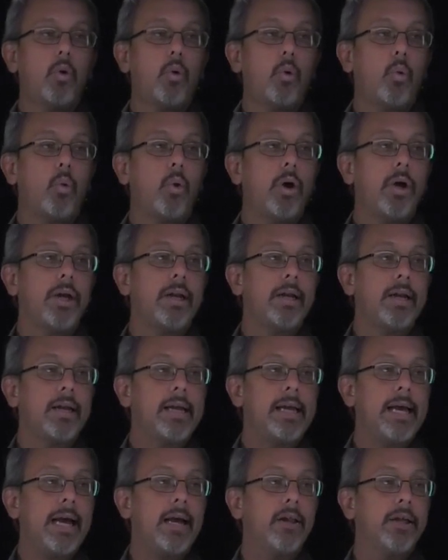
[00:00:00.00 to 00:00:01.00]
1
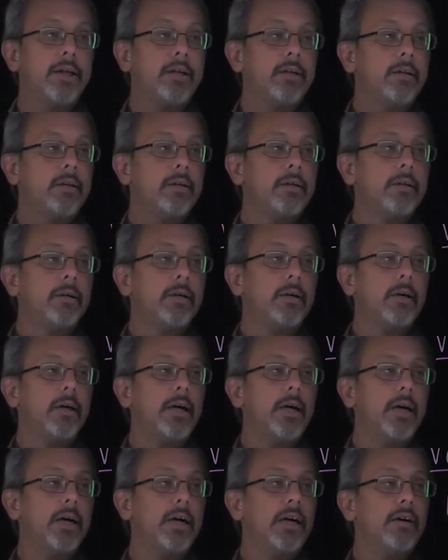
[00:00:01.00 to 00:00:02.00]
gallon
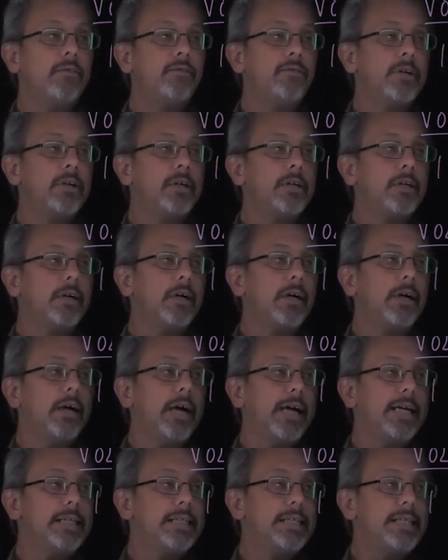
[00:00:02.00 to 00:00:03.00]
of
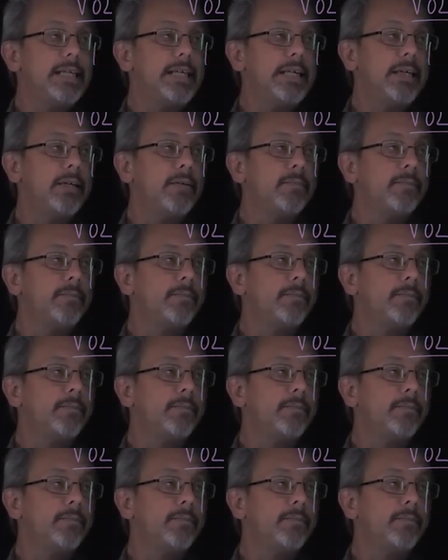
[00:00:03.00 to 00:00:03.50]
iced tea,